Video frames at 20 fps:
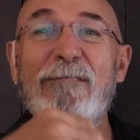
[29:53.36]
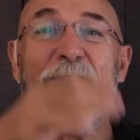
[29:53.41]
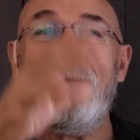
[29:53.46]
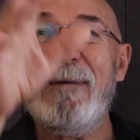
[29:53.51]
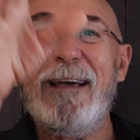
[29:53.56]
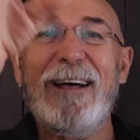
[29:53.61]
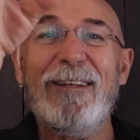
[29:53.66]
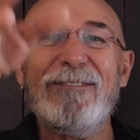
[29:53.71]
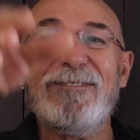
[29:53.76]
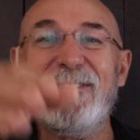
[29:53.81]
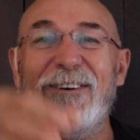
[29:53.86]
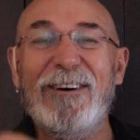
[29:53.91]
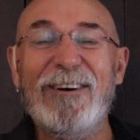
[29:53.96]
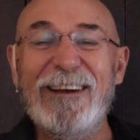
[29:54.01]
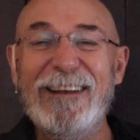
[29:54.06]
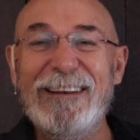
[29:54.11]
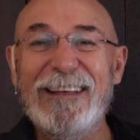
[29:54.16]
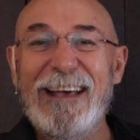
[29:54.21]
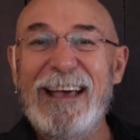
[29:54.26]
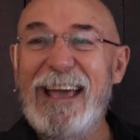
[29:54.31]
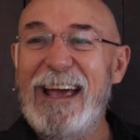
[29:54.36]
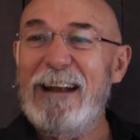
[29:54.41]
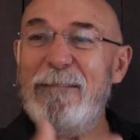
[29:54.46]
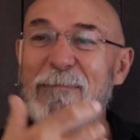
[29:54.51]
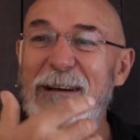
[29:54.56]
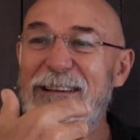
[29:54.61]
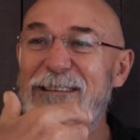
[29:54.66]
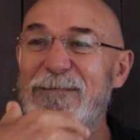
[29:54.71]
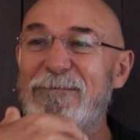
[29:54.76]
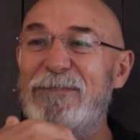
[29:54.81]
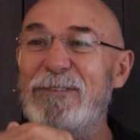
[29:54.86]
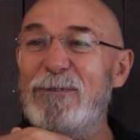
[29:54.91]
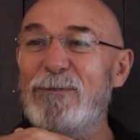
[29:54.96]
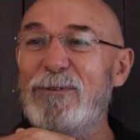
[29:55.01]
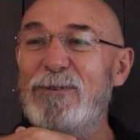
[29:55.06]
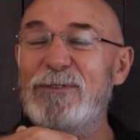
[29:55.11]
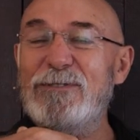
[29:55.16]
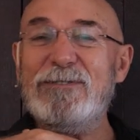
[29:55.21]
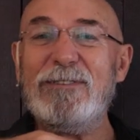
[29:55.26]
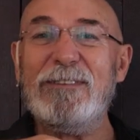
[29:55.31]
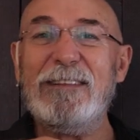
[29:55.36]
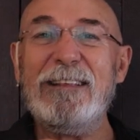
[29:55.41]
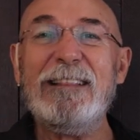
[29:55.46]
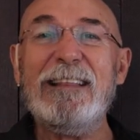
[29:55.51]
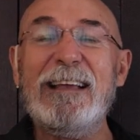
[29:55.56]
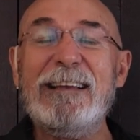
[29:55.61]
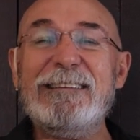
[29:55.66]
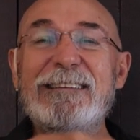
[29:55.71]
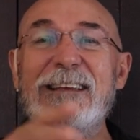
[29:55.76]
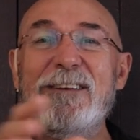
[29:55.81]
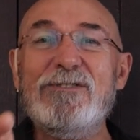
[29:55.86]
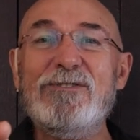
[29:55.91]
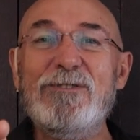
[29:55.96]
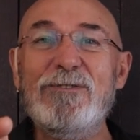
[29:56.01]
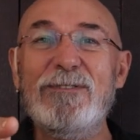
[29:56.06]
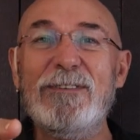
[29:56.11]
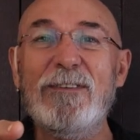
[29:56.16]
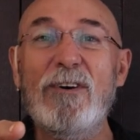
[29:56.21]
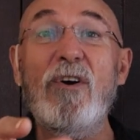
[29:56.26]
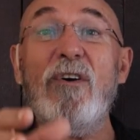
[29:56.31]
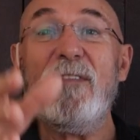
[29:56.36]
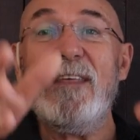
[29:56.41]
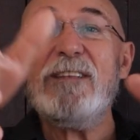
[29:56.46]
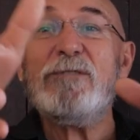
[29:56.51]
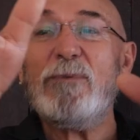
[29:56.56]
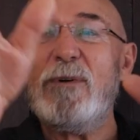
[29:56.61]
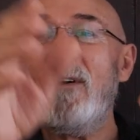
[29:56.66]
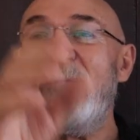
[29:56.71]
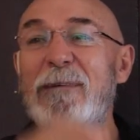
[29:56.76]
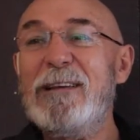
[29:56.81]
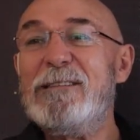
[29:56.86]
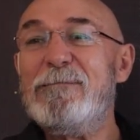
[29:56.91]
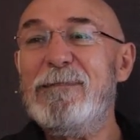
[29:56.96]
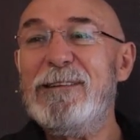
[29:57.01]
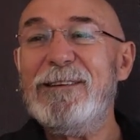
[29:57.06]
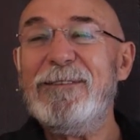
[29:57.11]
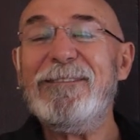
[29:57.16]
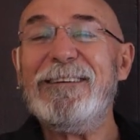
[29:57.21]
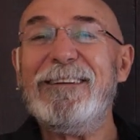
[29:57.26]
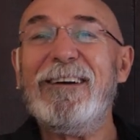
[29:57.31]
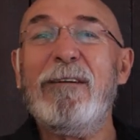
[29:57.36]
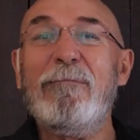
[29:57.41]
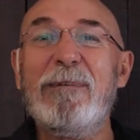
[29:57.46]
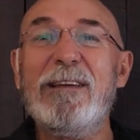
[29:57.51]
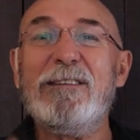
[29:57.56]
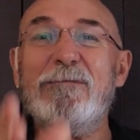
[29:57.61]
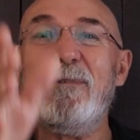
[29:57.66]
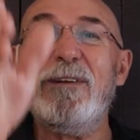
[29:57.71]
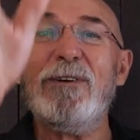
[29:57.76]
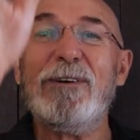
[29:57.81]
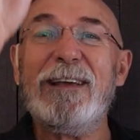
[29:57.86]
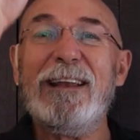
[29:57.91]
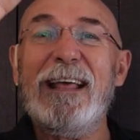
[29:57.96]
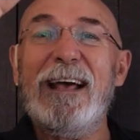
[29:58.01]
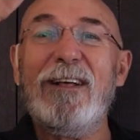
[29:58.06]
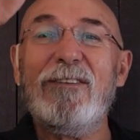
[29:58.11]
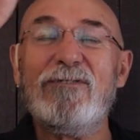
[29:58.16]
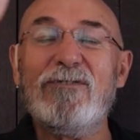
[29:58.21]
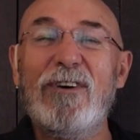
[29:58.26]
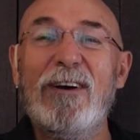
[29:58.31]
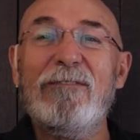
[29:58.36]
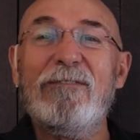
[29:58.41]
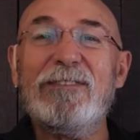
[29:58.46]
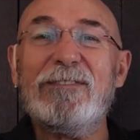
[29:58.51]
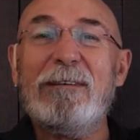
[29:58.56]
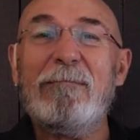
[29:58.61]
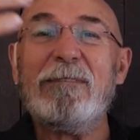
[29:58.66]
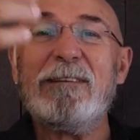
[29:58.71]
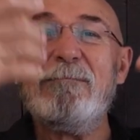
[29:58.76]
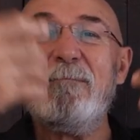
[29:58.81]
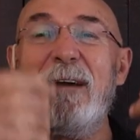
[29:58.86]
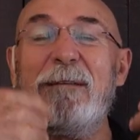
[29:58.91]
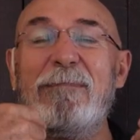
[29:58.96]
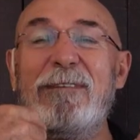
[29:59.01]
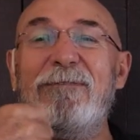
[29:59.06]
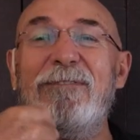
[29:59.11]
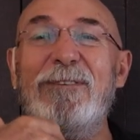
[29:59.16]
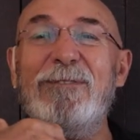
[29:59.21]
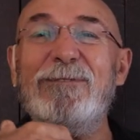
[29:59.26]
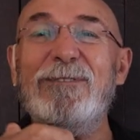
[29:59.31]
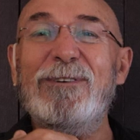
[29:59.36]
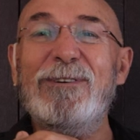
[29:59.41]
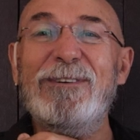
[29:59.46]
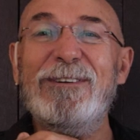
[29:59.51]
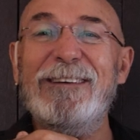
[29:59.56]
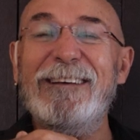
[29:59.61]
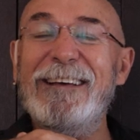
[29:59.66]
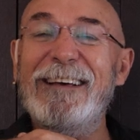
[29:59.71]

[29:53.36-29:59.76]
from outside and it makes them feel good. So then they teach you that, oh, that's what I'm meant to be doing. I'm meant to be looking outside for something to make me feel good.